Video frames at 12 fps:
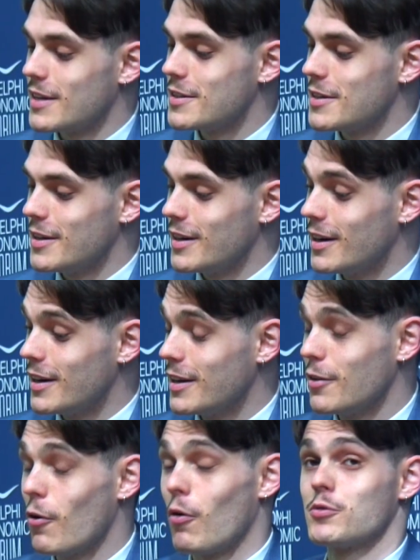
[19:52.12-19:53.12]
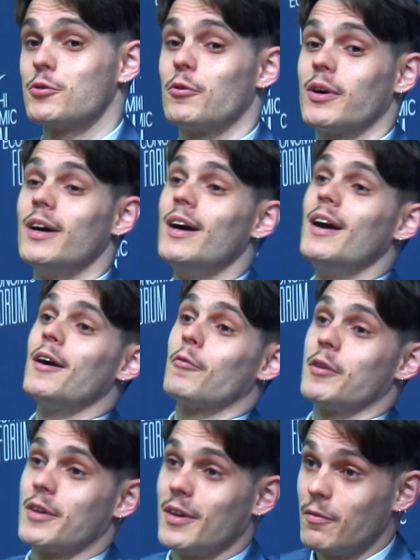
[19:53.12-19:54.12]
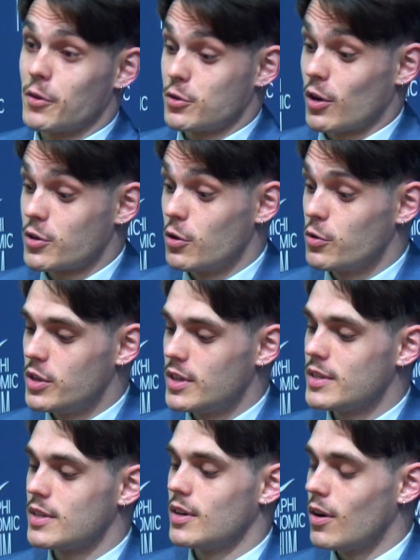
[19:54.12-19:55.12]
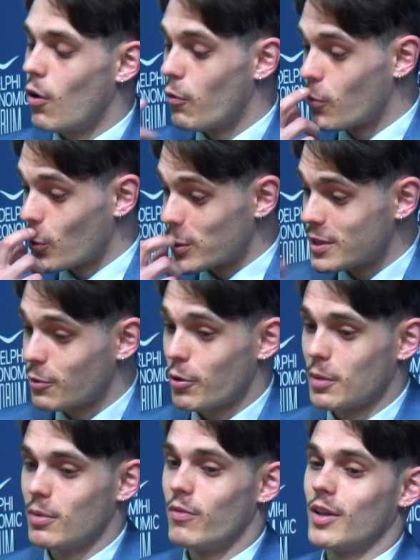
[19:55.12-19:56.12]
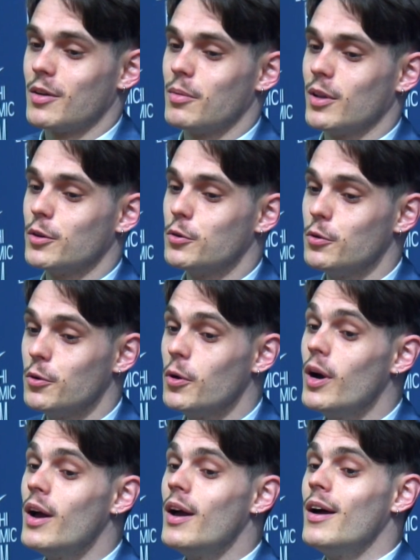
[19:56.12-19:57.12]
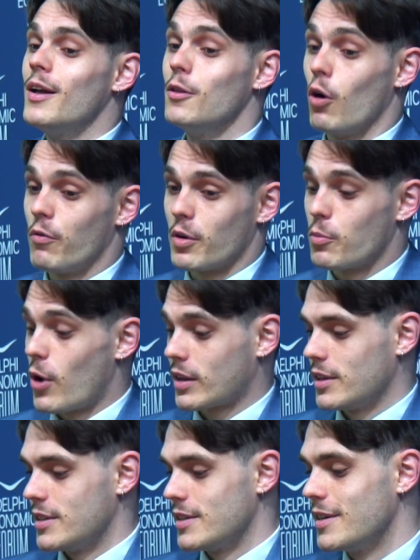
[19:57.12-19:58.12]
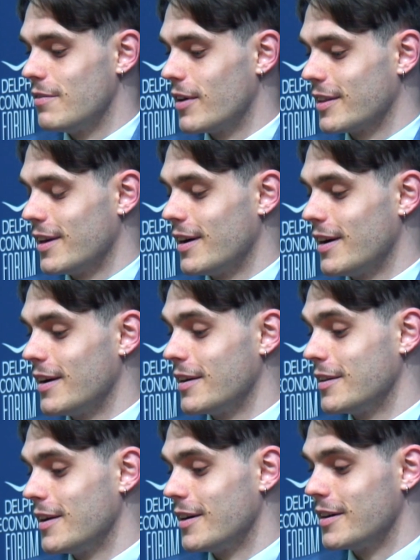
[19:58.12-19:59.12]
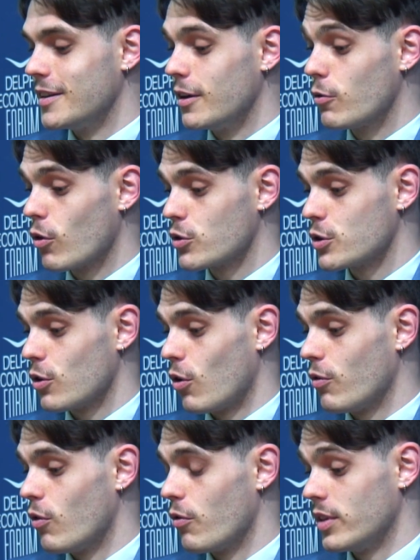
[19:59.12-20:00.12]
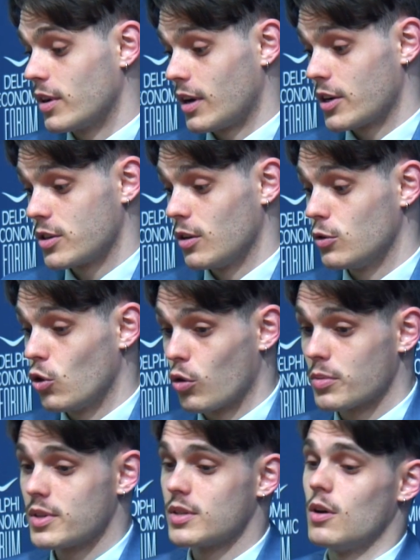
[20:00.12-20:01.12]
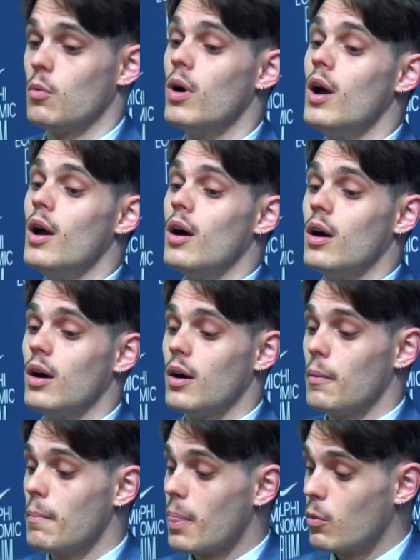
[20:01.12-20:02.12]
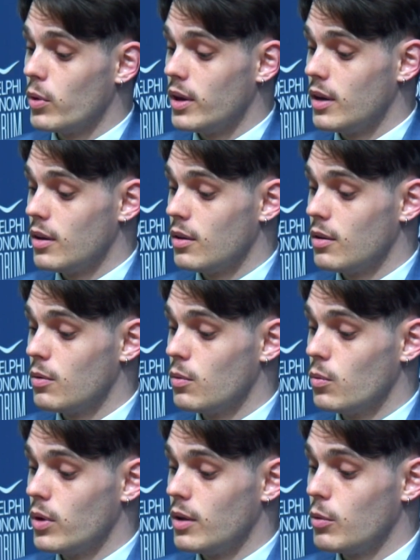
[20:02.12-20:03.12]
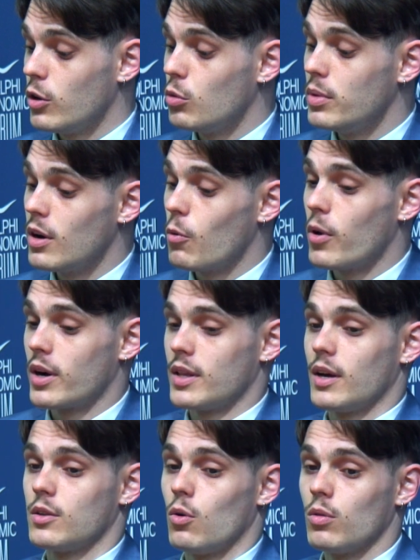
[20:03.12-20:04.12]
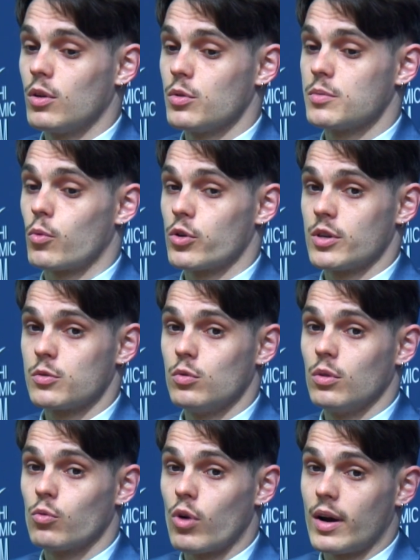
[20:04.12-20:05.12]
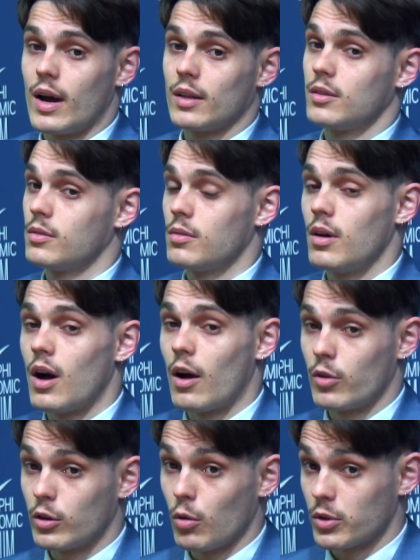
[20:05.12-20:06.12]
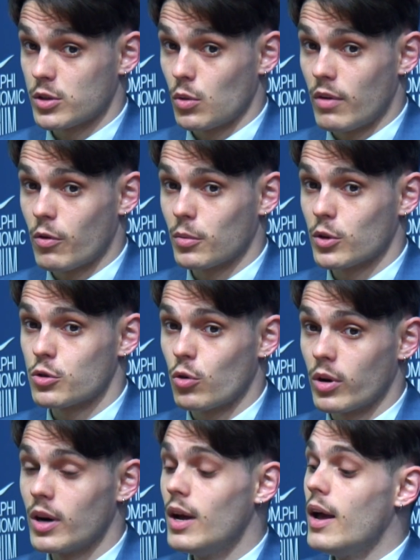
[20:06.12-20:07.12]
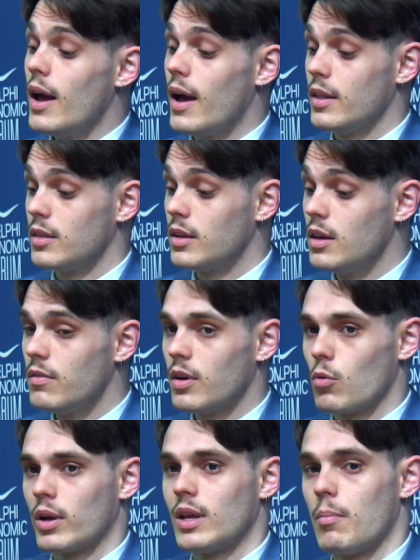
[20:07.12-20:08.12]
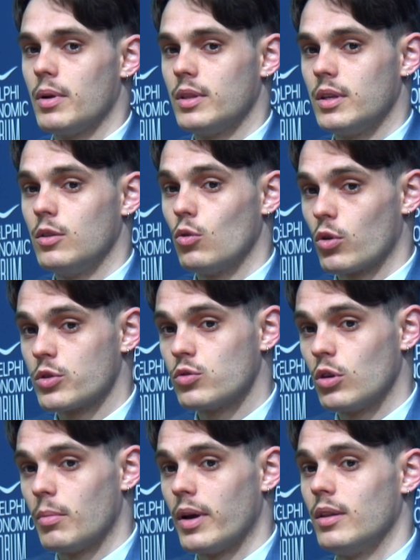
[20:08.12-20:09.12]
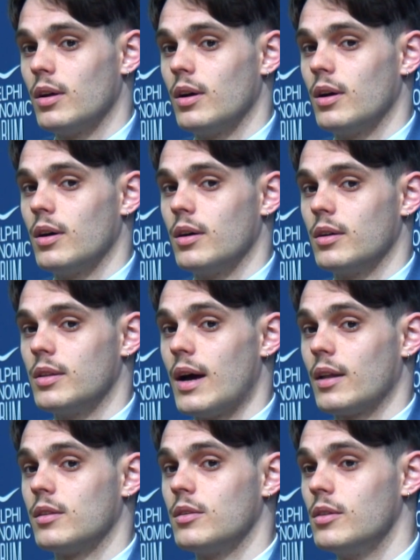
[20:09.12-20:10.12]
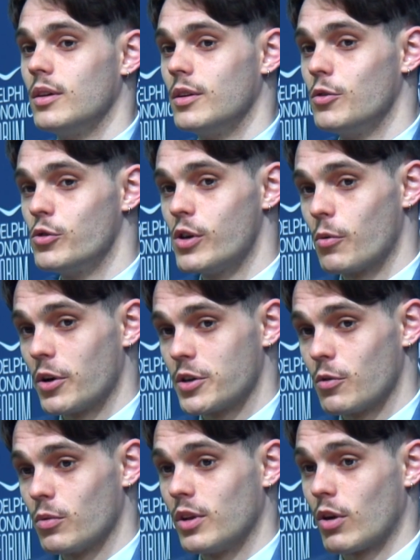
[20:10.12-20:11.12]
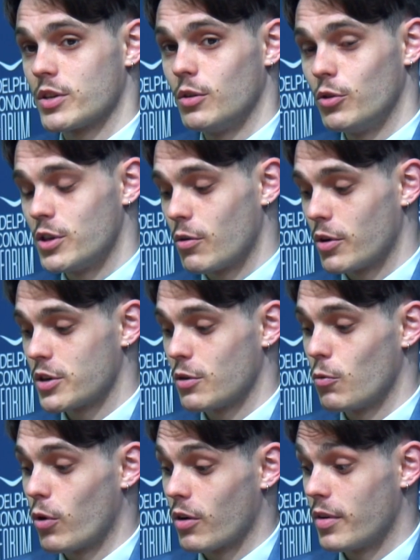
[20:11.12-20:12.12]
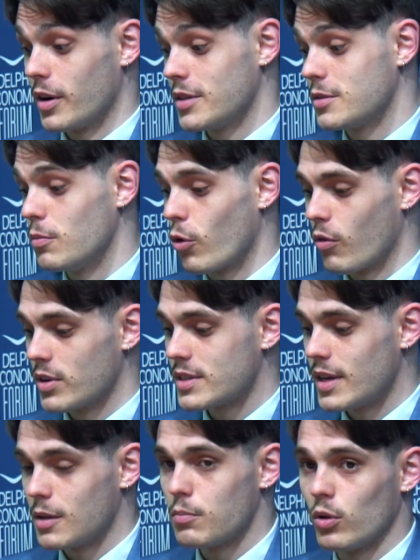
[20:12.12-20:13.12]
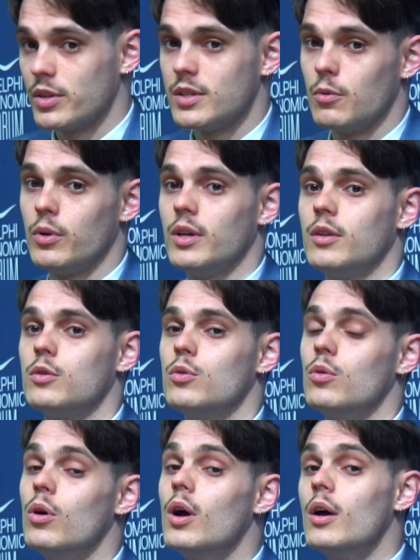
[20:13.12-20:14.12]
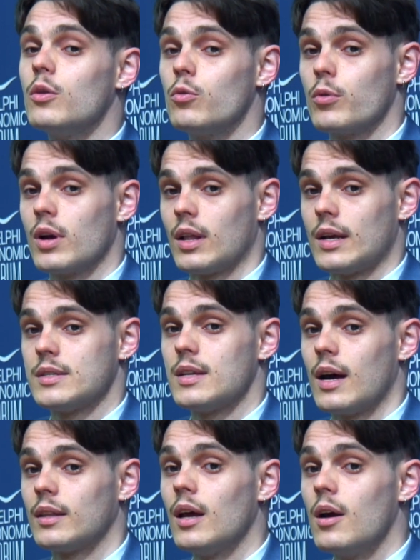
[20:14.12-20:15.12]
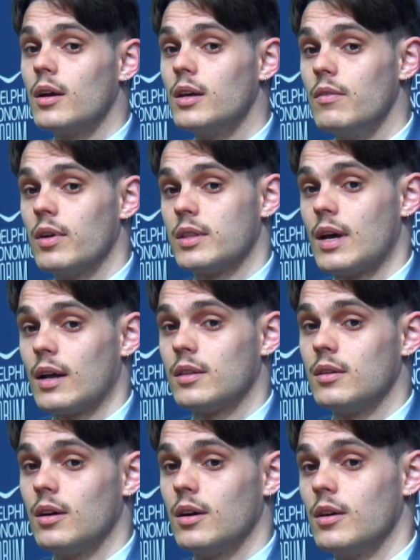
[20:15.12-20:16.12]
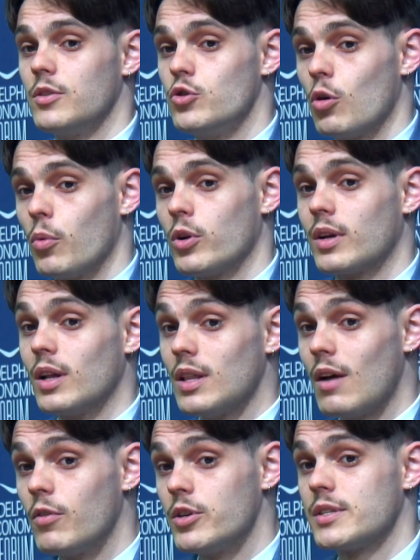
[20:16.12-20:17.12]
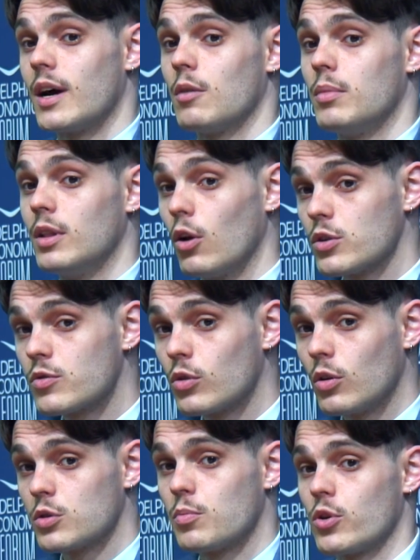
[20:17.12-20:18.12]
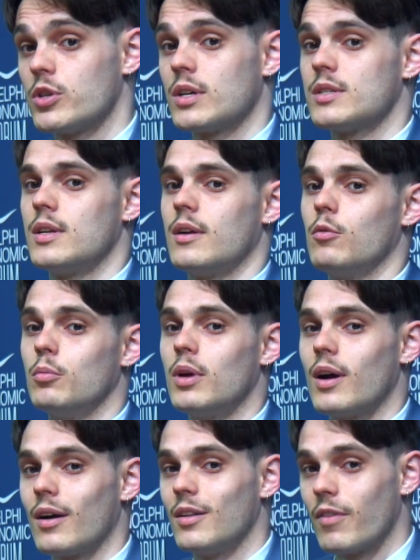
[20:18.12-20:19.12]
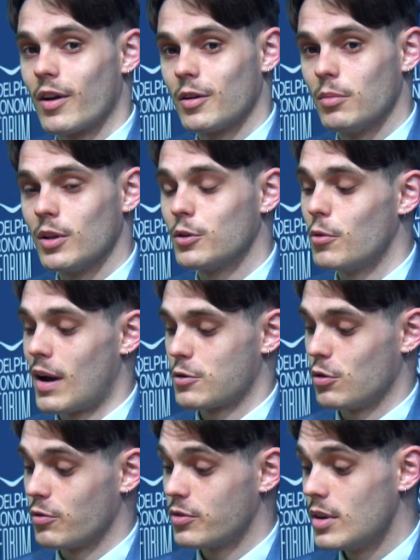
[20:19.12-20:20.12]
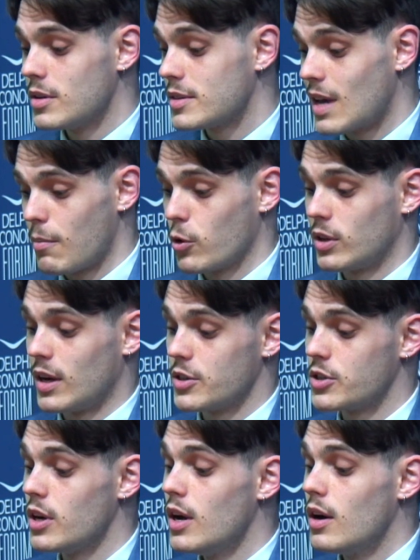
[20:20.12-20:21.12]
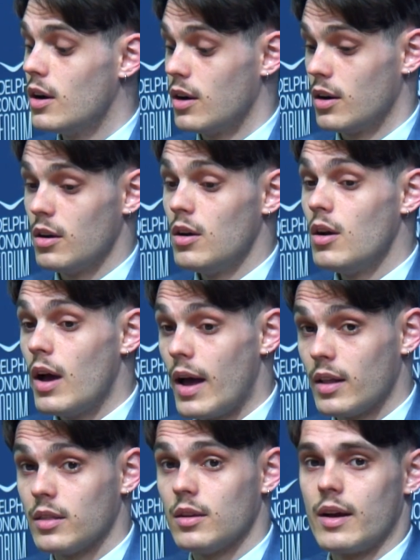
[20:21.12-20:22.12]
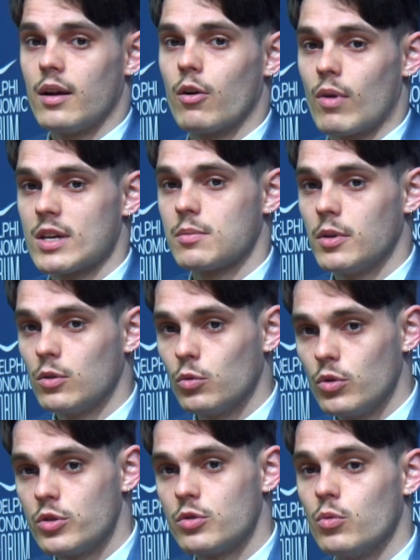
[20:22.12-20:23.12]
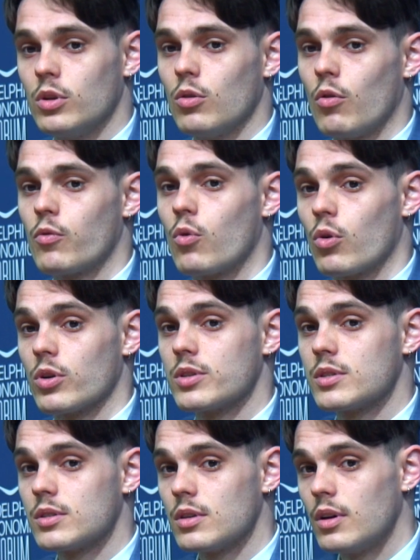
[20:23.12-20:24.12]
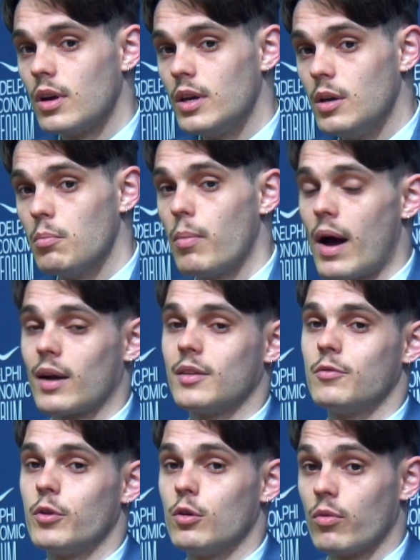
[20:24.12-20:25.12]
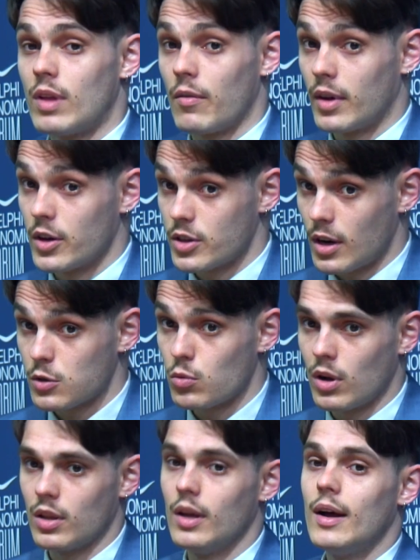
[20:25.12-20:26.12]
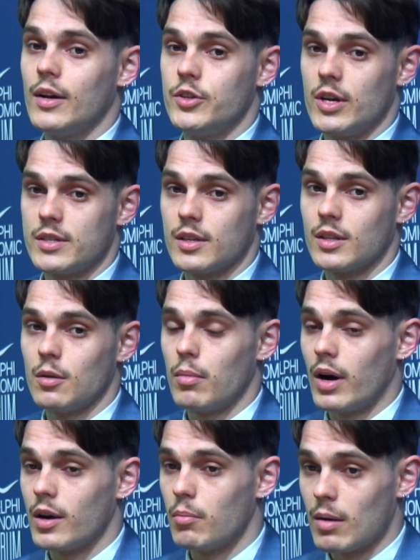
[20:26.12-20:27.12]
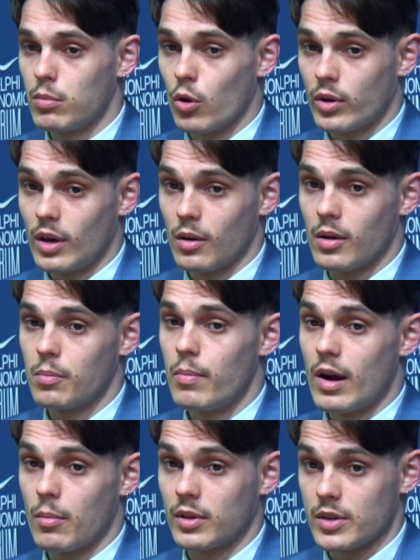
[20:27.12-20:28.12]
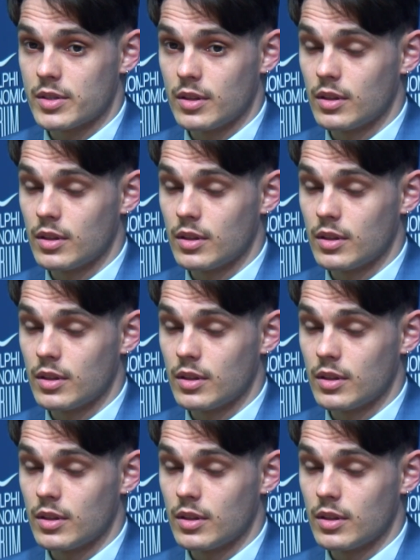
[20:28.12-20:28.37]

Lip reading: in offshore critical infrastructure, which is of course incredibly vulnerable to lawfare practices given the erosion of international norms. So we need aware that all those projects will run at 100 kilometers away from the shore, and given what happened in Nord Stream and that the new generation, the Russian new generation warfare, it's more of a state policy. We need to realize that given that geopolitical leverage is going to be lost through those projects, they will be highly vulnerable to acts of sabotage and harassment, which will of course impact freedom of navigation as well, adjacently by blocking perimeters in